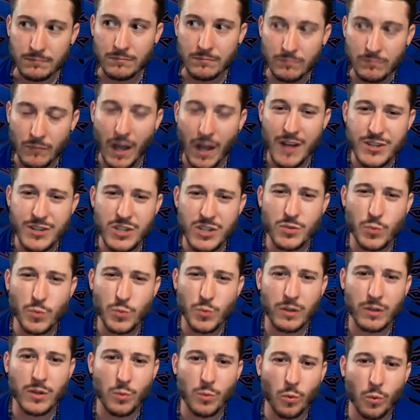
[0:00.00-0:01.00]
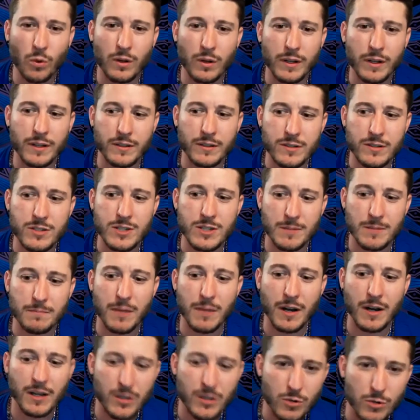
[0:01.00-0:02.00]
I just really want
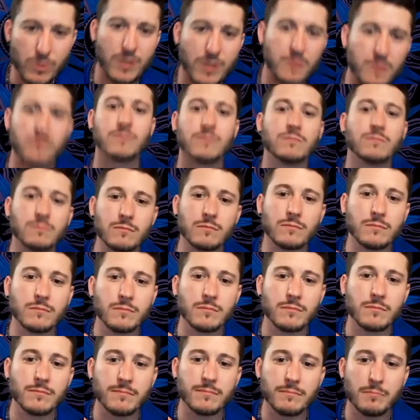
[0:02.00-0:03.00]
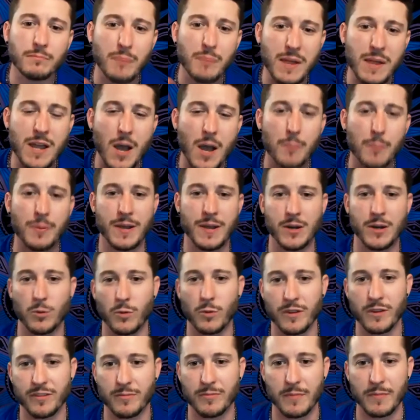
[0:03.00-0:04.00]
somebody who can be up here
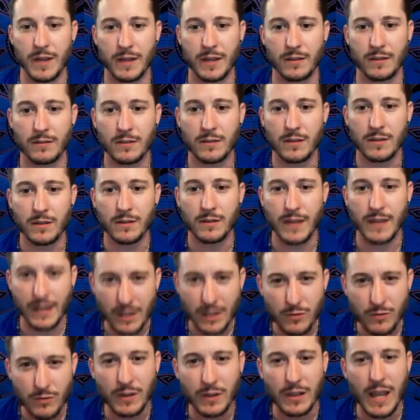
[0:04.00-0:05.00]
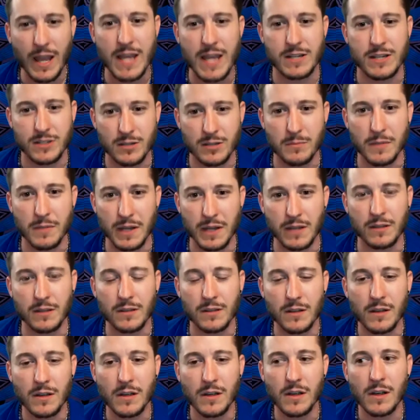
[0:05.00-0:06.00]
with me, that can relate to me.
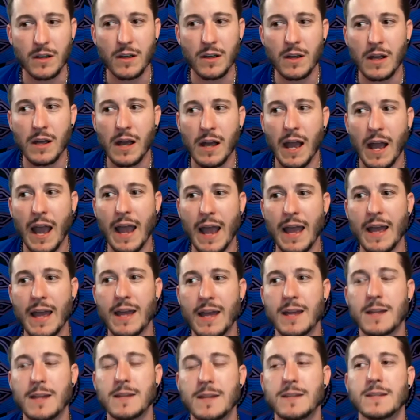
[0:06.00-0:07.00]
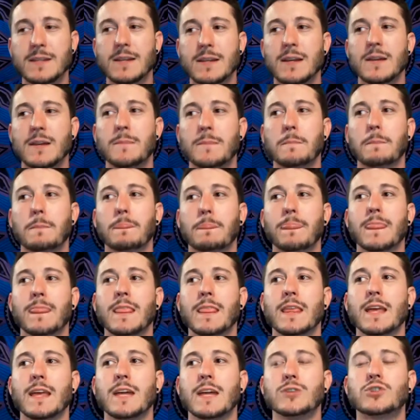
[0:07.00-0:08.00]
And
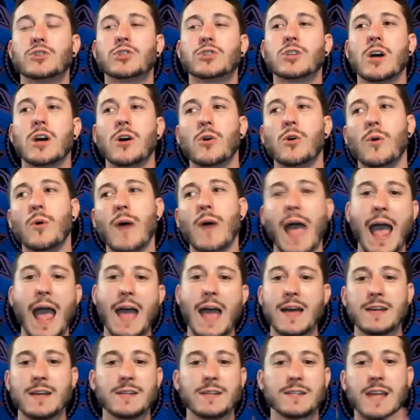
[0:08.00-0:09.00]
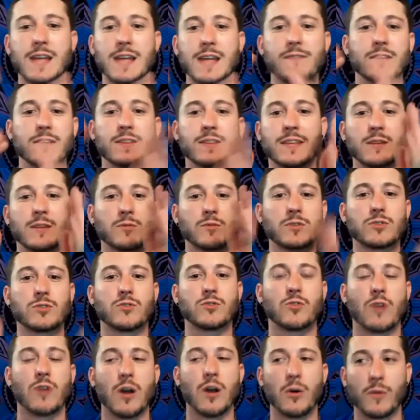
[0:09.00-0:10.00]
so as everything was
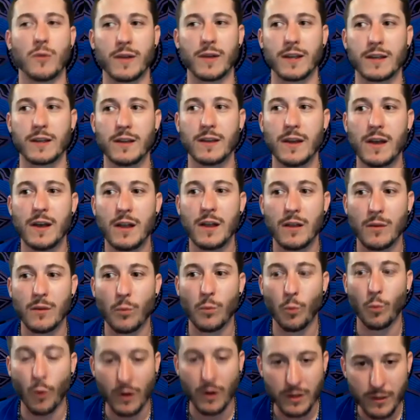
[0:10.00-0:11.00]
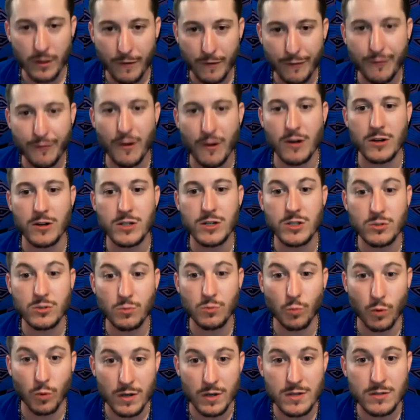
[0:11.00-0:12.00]
growing, one of the first
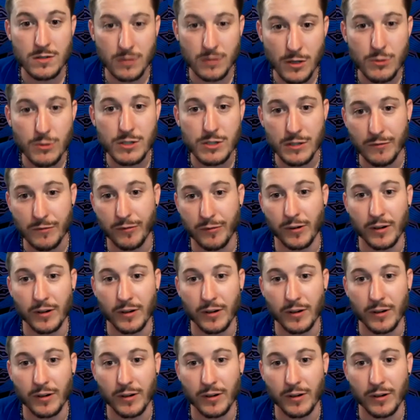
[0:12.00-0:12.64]
was Lucifer.